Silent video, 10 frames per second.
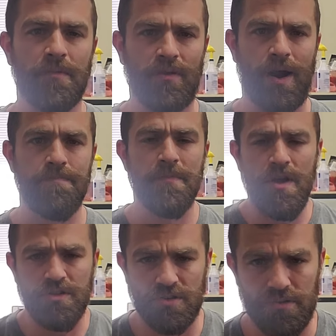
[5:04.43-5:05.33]
All right,
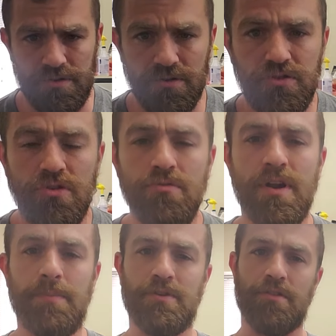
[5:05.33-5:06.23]
so let's do 2
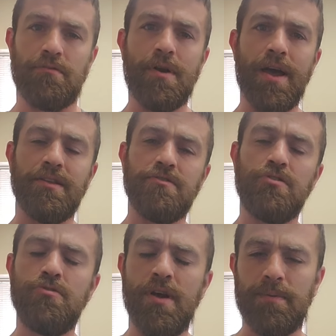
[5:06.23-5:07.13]
reps on the right,
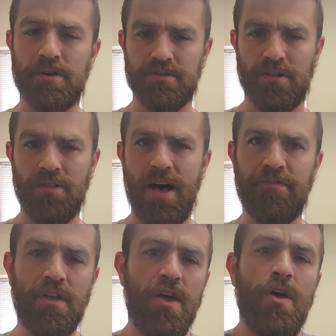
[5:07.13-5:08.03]
2 reps on the
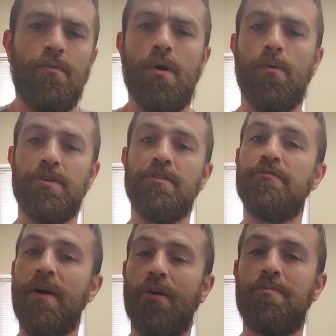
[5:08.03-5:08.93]
left. What we're
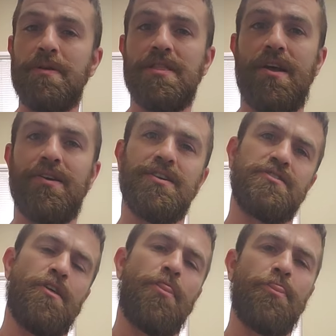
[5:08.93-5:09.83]
developing there is
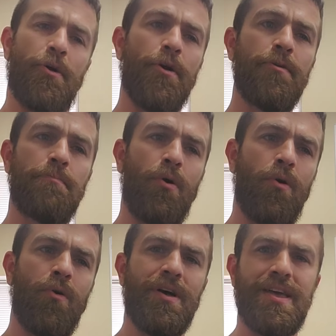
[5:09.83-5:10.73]
the third
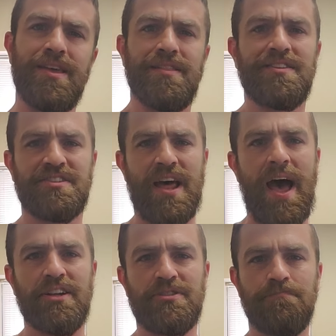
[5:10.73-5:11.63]
pull in the
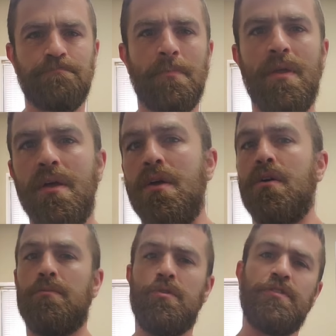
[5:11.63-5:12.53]
snatch.
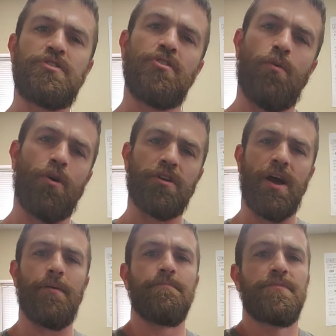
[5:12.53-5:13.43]
Moving to the
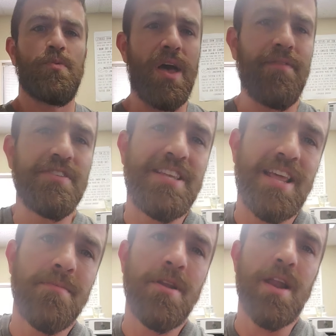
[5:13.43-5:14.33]
workout. So we have a
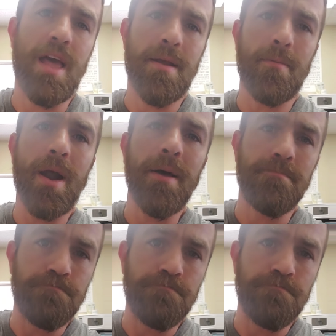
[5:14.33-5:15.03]
10-minute AMRAP.